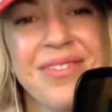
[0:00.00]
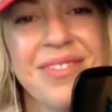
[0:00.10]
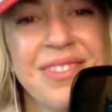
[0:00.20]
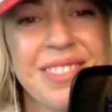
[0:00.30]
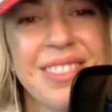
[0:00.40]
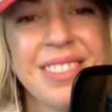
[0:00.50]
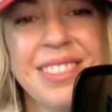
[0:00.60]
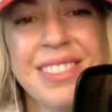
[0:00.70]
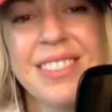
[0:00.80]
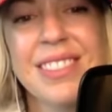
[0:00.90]

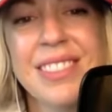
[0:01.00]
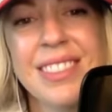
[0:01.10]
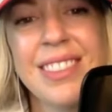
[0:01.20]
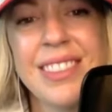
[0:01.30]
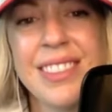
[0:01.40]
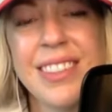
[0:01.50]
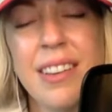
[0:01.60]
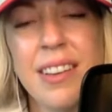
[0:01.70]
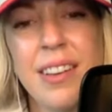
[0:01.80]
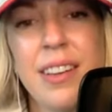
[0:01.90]

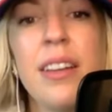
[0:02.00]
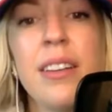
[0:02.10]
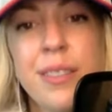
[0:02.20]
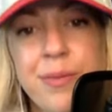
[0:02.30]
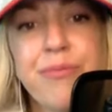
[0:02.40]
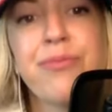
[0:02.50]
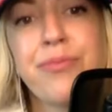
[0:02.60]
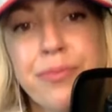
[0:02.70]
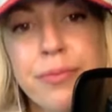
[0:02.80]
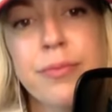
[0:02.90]

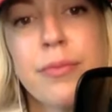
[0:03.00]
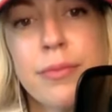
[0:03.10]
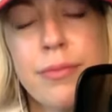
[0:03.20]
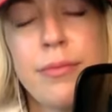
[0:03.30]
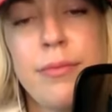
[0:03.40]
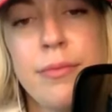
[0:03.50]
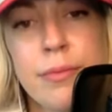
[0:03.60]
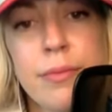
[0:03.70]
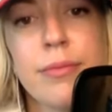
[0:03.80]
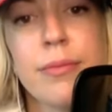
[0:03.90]

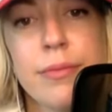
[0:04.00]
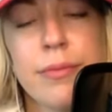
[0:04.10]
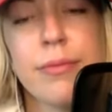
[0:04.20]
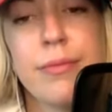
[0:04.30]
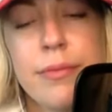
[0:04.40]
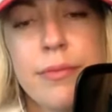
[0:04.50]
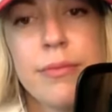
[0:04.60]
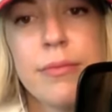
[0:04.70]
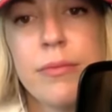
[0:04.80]
[no speech]